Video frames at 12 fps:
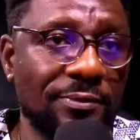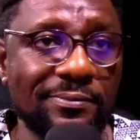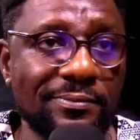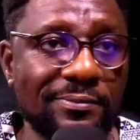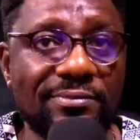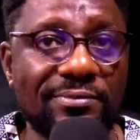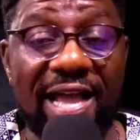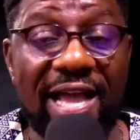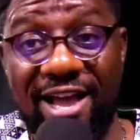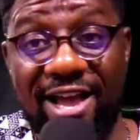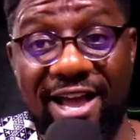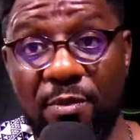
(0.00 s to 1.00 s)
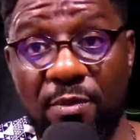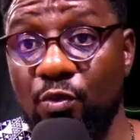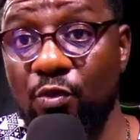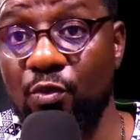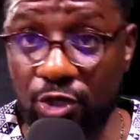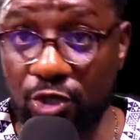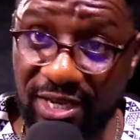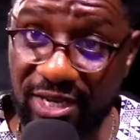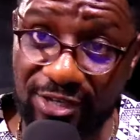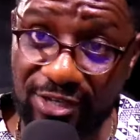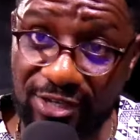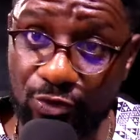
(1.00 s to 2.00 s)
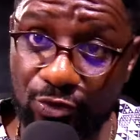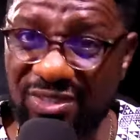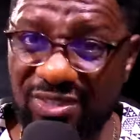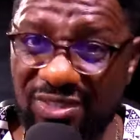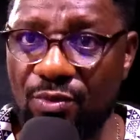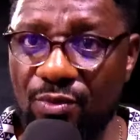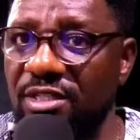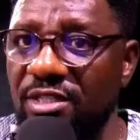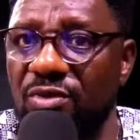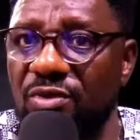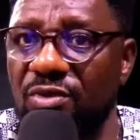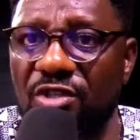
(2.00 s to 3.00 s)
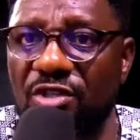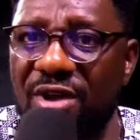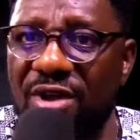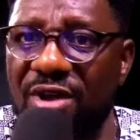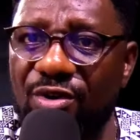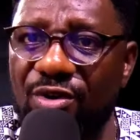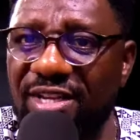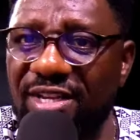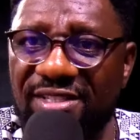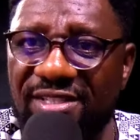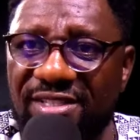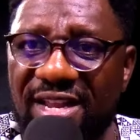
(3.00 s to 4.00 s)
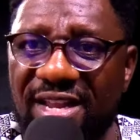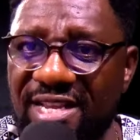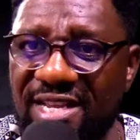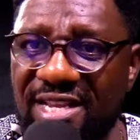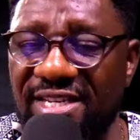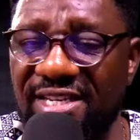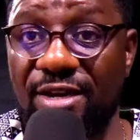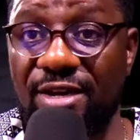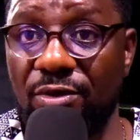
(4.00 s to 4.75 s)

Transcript: I have people who will join the classroom. 3 weeks, they will just go and rush everything, and they say they are done.